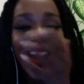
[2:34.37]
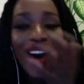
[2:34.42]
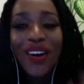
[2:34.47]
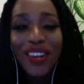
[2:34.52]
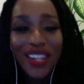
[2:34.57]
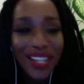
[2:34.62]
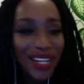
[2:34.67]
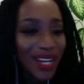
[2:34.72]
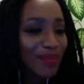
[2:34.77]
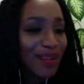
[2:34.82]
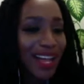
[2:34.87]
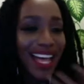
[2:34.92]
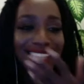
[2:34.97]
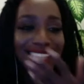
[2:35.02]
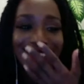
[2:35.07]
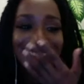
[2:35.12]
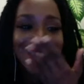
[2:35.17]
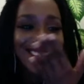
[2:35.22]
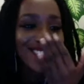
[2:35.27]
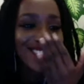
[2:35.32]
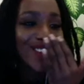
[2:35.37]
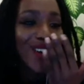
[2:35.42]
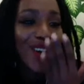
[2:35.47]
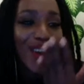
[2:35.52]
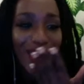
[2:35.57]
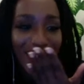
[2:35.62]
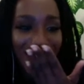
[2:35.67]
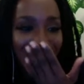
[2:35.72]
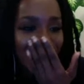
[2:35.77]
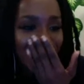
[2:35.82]
hold up. I just
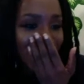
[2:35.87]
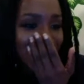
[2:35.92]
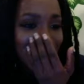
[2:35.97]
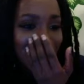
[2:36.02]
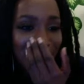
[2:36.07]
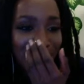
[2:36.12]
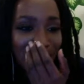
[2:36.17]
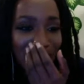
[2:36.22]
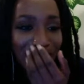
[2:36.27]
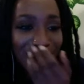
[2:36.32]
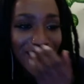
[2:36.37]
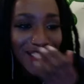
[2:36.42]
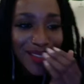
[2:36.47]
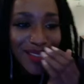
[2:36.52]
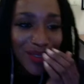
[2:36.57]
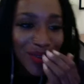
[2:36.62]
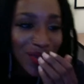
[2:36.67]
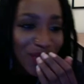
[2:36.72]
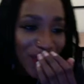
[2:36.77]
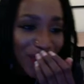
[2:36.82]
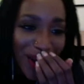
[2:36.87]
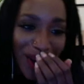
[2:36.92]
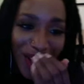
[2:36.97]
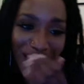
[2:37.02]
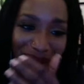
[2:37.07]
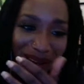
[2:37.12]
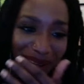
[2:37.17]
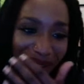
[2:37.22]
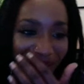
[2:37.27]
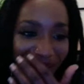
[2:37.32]
thought it was a regular Zoom
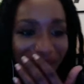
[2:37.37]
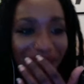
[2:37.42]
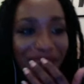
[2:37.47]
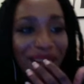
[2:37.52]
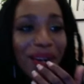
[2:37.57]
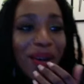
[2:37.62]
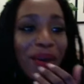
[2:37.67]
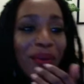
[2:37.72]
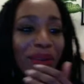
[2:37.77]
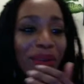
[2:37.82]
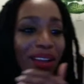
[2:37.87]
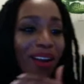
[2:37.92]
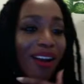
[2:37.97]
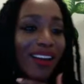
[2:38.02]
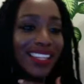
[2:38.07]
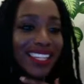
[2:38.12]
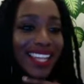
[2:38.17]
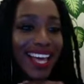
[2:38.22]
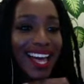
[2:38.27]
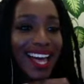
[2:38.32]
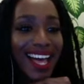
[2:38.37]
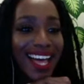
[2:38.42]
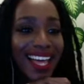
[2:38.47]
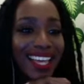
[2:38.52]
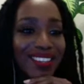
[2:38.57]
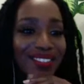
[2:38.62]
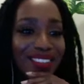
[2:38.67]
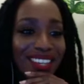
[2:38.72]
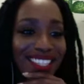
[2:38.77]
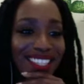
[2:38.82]
call. We are
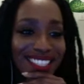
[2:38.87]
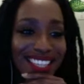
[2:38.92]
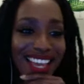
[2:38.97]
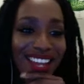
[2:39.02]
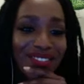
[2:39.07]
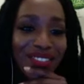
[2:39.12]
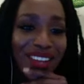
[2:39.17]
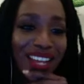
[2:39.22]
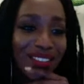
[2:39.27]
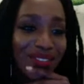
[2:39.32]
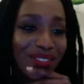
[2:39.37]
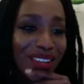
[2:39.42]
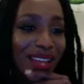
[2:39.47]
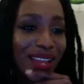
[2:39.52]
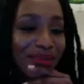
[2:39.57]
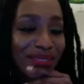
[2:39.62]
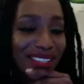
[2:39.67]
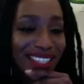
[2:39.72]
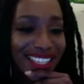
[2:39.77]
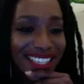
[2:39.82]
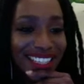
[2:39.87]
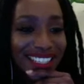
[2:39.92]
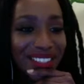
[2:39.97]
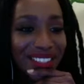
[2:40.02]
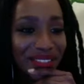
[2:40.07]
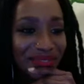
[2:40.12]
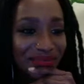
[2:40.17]
live and direct, family.